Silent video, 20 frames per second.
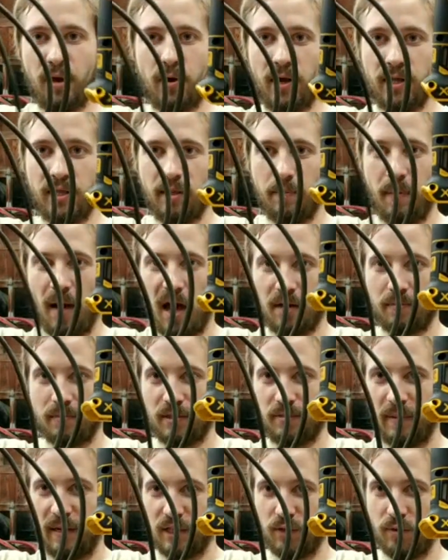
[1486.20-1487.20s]
at the bottom,
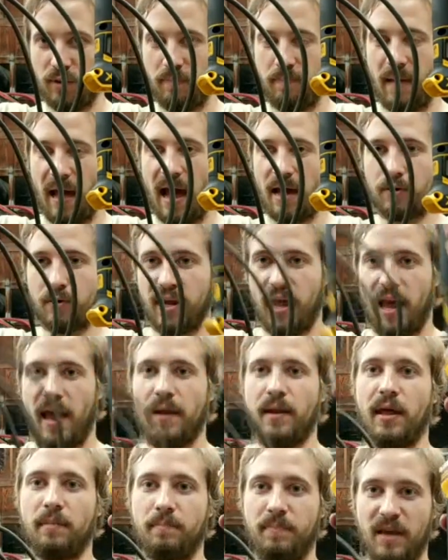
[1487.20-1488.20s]
especially with a battery,
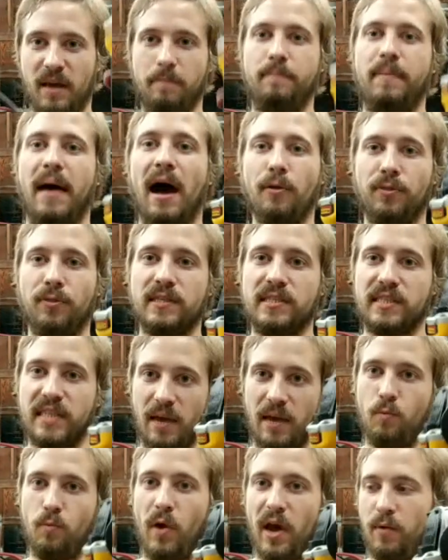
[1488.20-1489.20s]
and they'd be about the
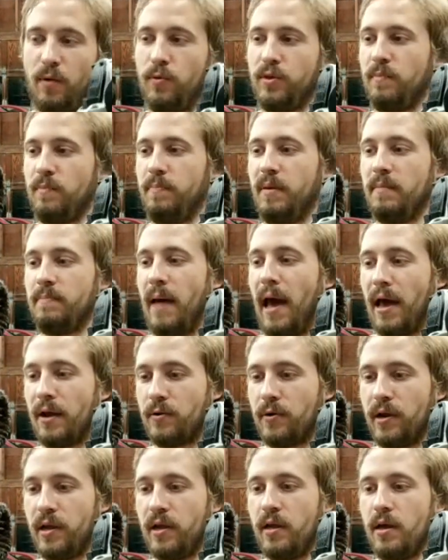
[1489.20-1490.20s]
same weight with a big
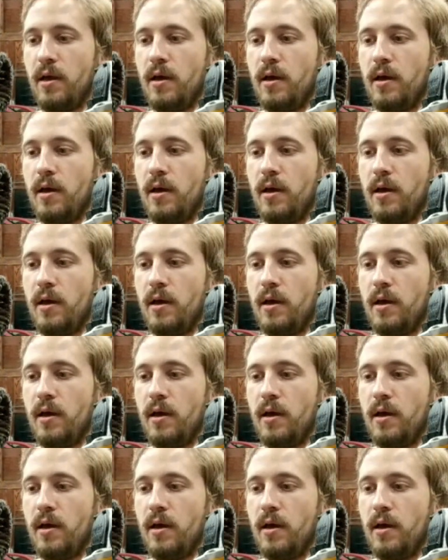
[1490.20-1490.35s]
battery.